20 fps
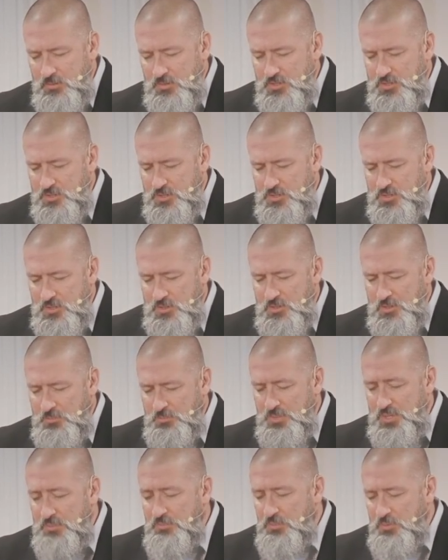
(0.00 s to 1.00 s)
because there
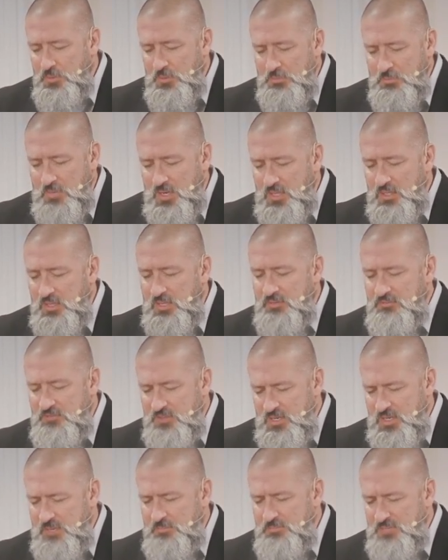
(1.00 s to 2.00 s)
are people in my
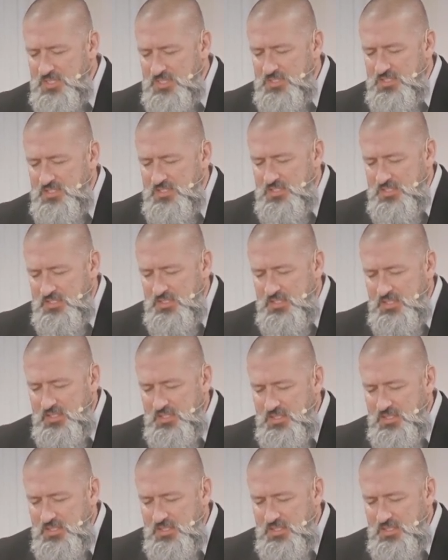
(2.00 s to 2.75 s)
life that I miss,